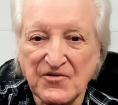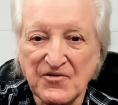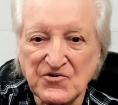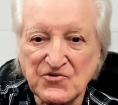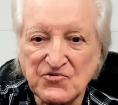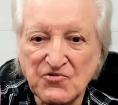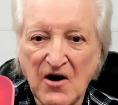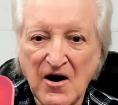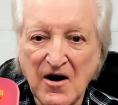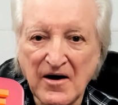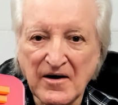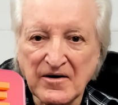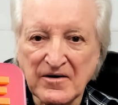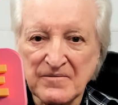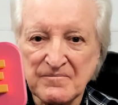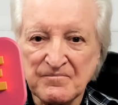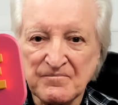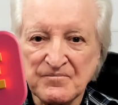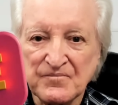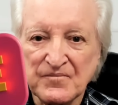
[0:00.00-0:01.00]
the
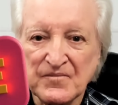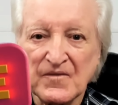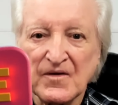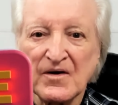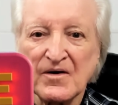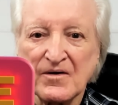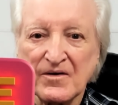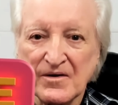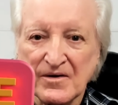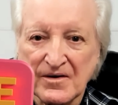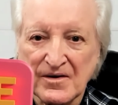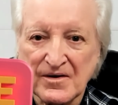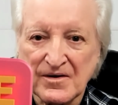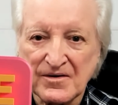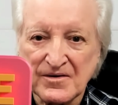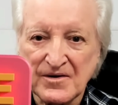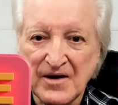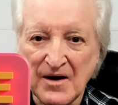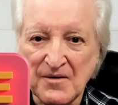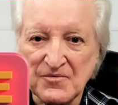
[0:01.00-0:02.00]
track,
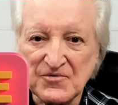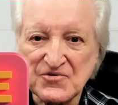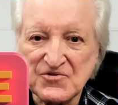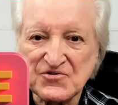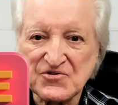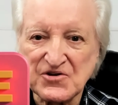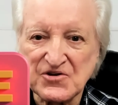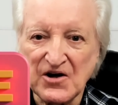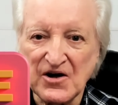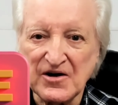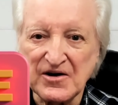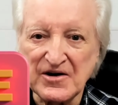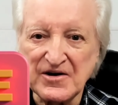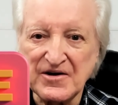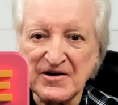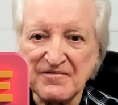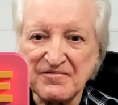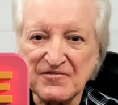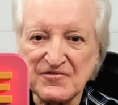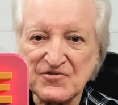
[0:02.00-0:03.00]
that was a slightly
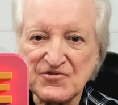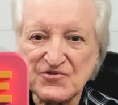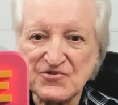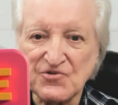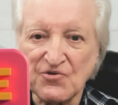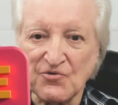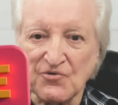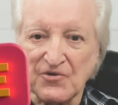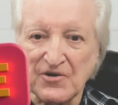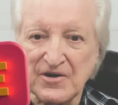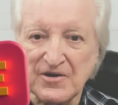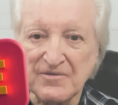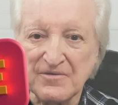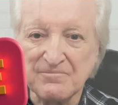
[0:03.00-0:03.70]
different story.